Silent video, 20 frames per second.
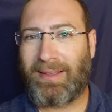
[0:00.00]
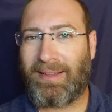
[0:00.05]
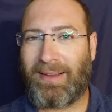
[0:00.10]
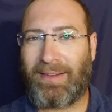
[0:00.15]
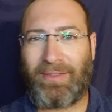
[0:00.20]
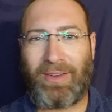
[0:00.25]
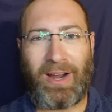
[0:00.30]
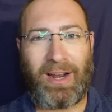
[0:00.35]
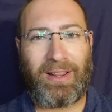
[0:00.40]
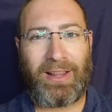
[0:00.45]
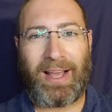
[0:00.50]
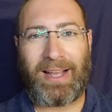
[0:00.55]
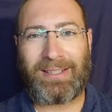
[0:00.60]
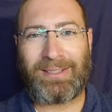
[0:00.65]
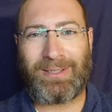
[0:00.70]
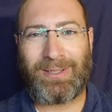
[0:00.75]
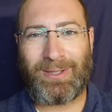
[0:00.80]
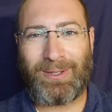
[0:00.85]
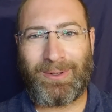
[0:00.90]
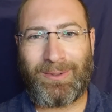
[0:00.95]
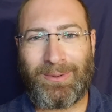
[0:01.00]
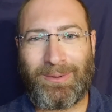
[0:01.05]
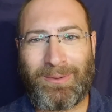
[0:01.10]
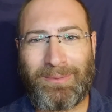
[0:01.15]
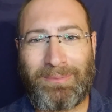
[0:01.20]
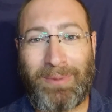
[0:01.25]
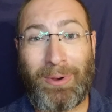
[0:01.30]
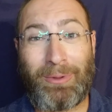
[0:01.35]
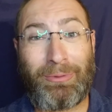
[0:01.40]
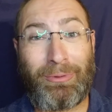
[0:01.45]
I've got a lot
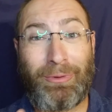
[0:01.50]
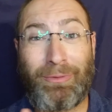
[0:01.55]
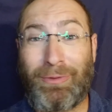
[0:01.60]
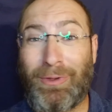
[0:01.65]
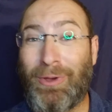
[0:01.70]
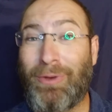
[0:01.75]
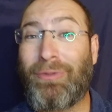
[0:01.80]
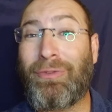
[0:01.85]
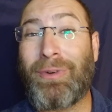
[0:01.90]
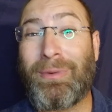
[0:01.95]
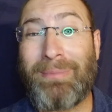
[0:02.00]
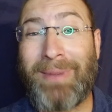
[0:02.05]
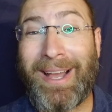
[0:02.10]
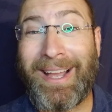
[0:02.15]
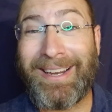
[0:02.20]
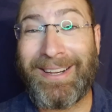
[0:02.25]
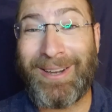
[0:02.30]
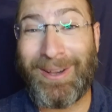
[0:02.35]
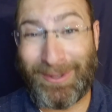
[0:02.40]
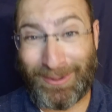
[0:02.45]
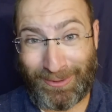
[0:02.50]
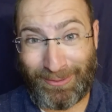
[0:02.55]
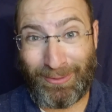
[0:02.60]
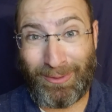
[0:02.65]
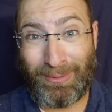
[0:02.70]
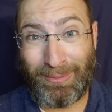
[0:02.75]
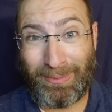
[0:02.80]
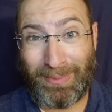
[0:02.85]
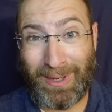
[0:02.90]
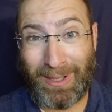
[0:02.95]
to both review from my notes
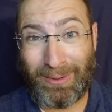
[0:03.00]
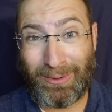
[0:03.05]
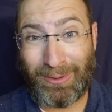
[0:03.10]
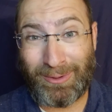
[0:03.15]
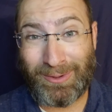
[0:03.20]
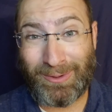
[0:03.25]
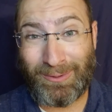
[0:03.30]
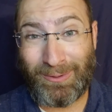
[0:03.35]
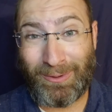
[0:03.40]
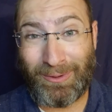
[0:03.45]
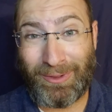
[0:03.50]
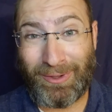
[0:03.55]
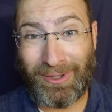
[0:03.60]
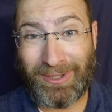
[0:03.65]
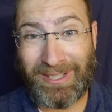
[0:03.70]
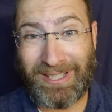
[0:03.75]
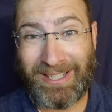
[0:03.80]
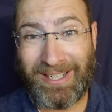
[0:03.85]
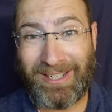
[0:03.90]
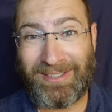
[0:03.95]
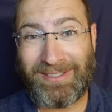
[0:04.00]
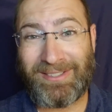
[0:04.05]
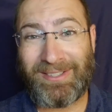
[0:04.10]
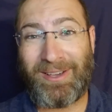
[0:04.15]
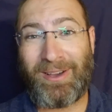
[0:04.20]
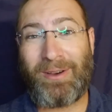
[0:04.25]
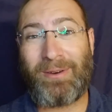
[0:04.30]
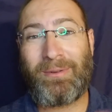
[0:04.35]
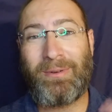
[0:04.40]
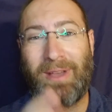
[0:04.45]
from rabbinical school 13 years
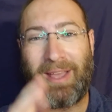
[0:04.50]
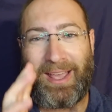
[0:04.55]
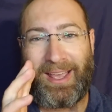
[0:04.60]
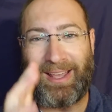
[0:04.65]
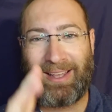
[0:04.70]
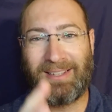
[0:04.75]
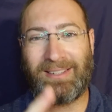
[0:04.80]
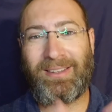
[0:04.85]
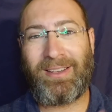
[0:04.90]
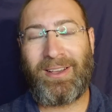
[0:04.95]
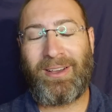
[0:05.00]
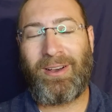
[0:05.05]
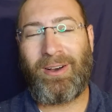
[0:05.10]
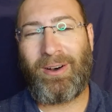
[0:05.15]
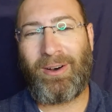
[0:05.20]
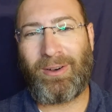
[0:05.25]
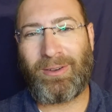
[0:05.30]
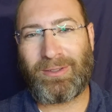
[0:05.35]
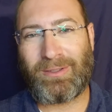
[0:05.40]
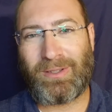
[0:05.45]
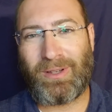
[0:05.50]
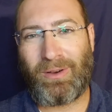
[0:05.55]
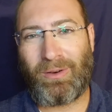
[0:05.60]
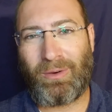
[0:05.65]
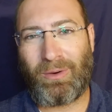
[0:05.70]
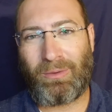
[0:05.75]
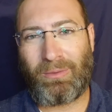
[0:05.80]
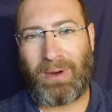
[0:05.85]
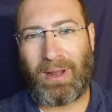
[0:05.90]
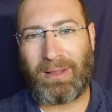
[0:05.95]
ago and also
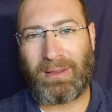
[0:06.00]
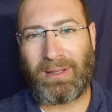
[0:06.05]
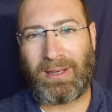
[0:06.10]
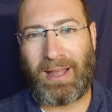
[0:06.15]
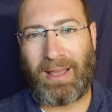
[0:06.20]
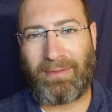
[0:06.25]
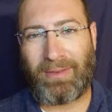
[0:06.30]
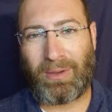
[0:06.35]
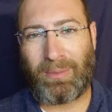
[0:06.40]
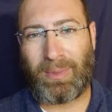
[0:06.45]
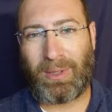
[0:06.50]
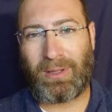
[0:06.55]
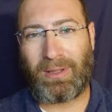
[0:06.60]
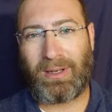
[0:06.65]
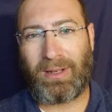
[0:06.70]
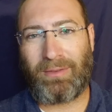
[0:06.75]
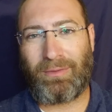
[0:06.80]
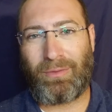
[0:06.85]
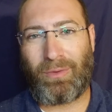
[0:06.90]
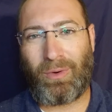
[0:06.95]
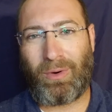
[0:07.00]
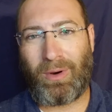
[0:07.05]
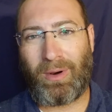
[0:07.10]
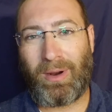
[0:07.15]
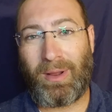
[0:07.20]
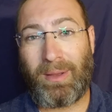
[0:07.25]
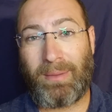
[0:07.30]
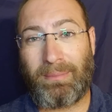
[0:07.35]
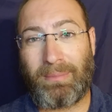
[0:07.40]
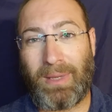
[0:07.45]
around the navigability for
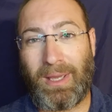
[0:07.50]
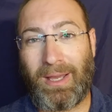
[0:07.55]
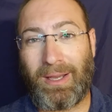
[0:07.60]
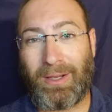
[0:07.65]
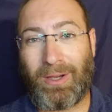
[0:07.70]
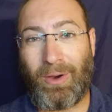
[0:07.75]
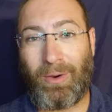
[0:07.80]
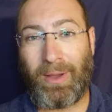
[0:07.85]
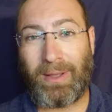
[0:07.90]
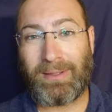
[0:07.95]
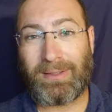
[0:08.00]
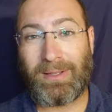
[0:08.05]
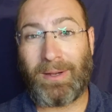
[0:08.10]
being a Kohen.